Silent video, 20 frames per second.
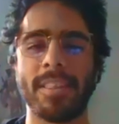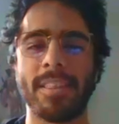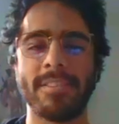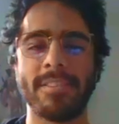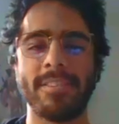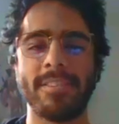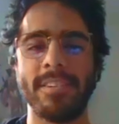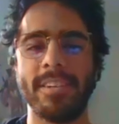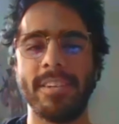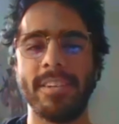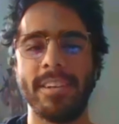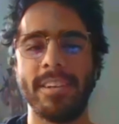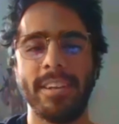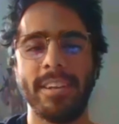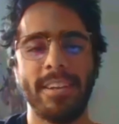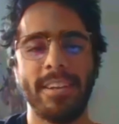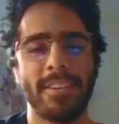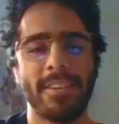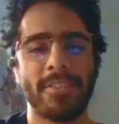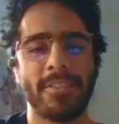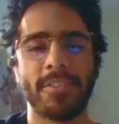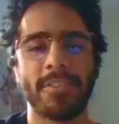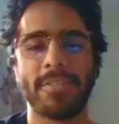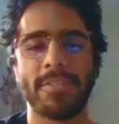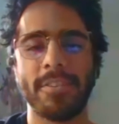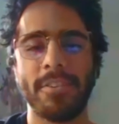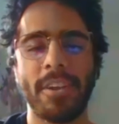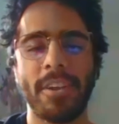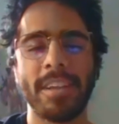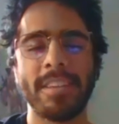She's
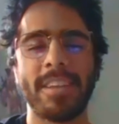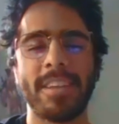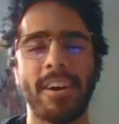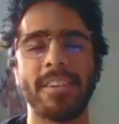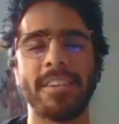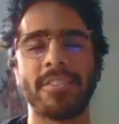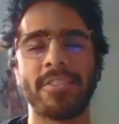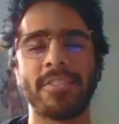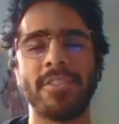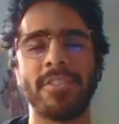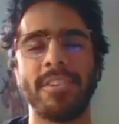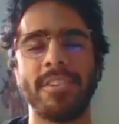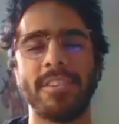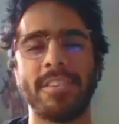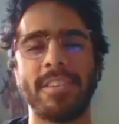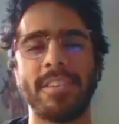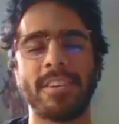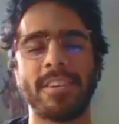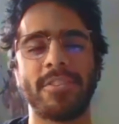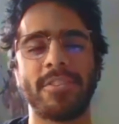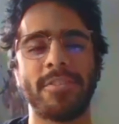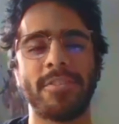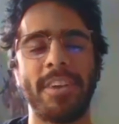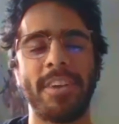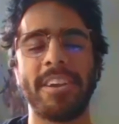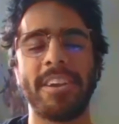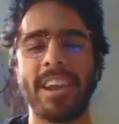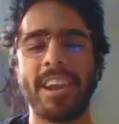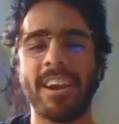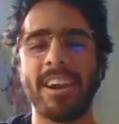you can tell that she's very
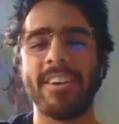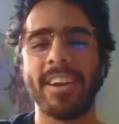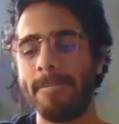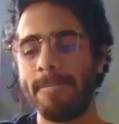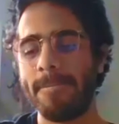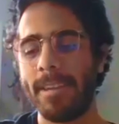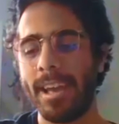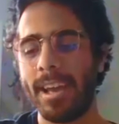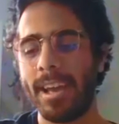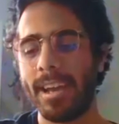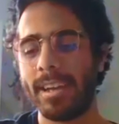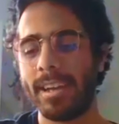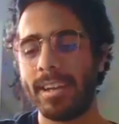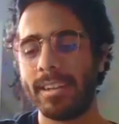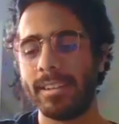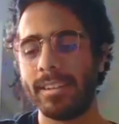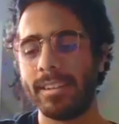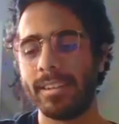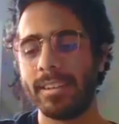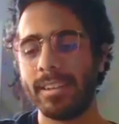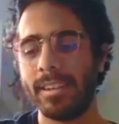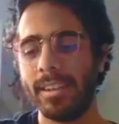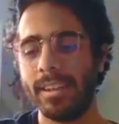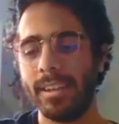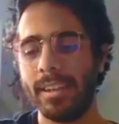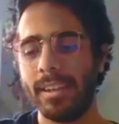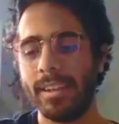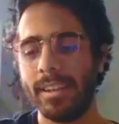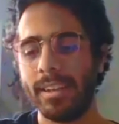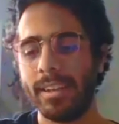caring, and
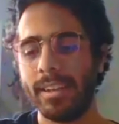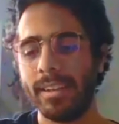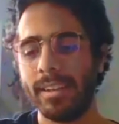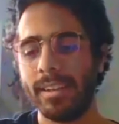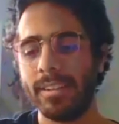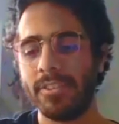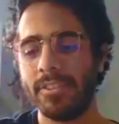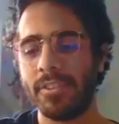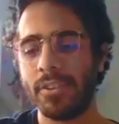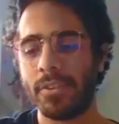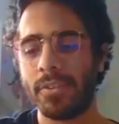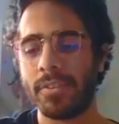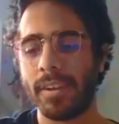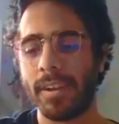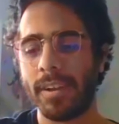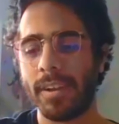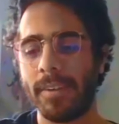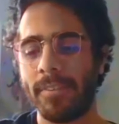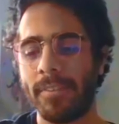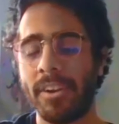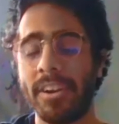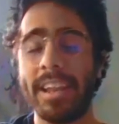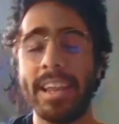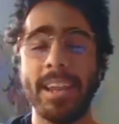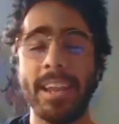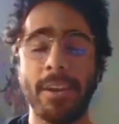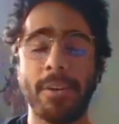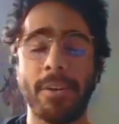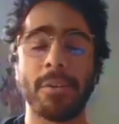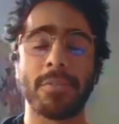she's very
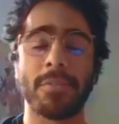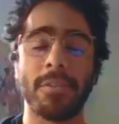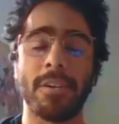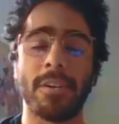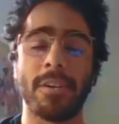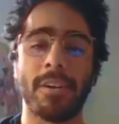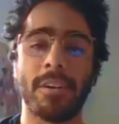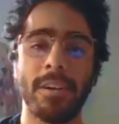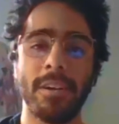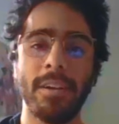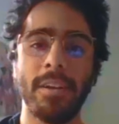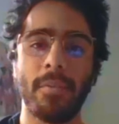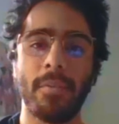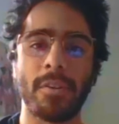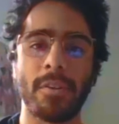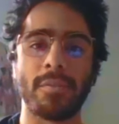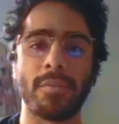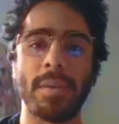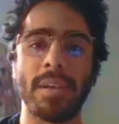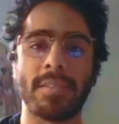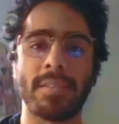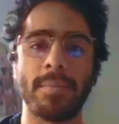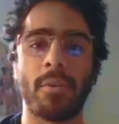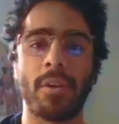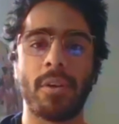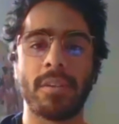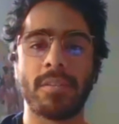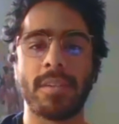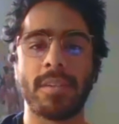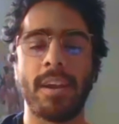eager to learn, which makes it more
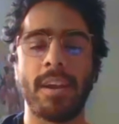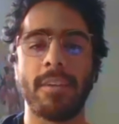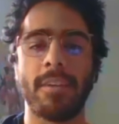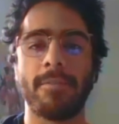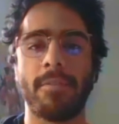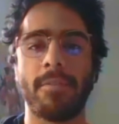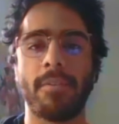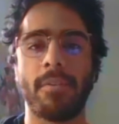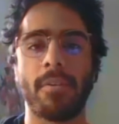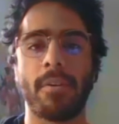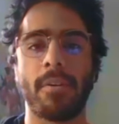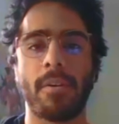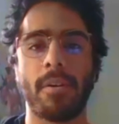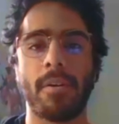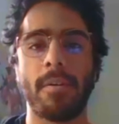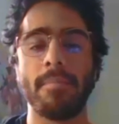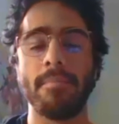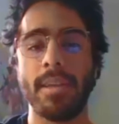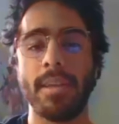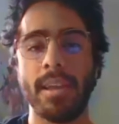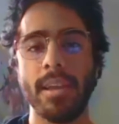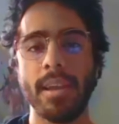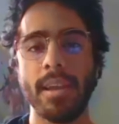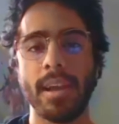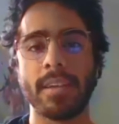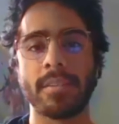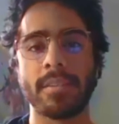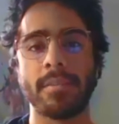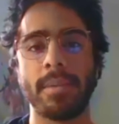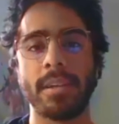exciting for me
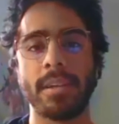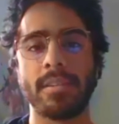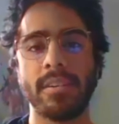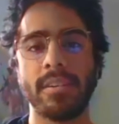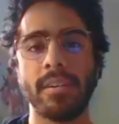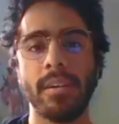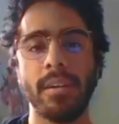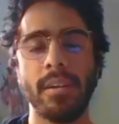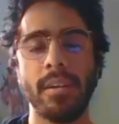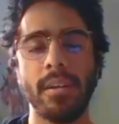as a mentor,